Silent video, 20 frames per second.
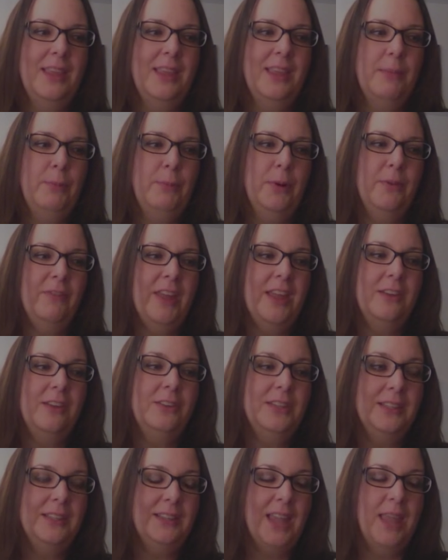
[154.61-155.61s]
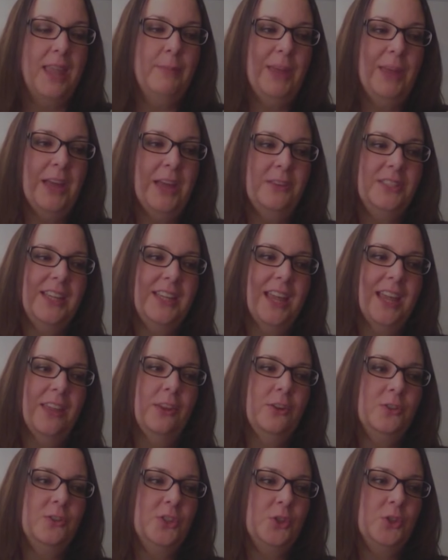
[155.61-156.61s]
they prevailed and came out
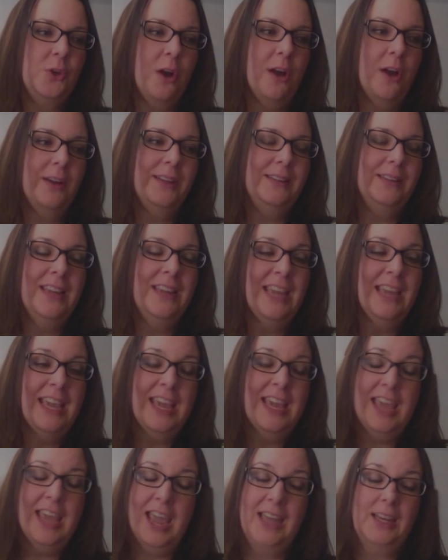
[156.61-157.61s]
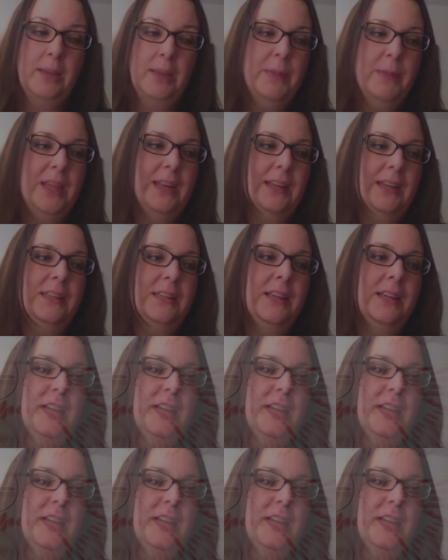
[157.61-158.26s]
together strong and and committed.